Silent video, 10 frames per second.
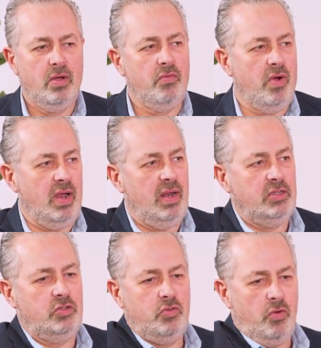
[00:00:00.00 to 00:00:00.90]
right,
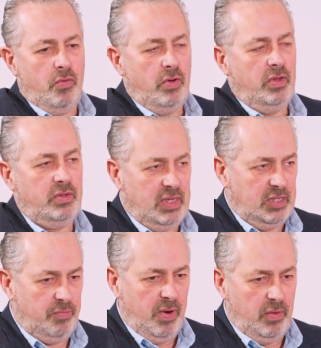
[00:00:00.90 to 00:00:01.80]
let's draw on those
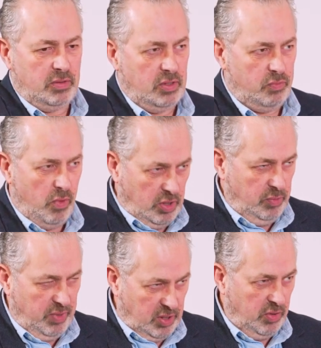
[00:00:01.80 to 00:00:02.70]
experiences. What do
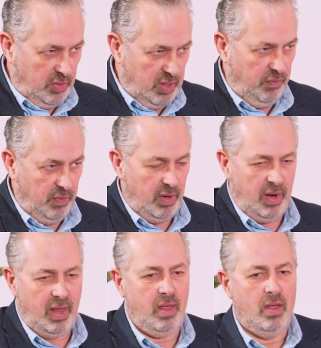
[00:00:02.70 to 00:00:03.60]
we do
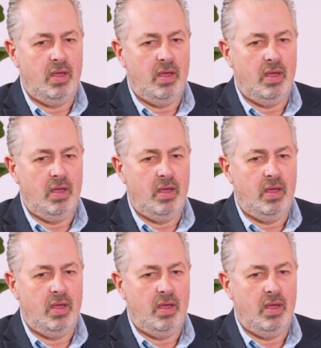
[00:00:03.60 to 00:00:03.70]
differently?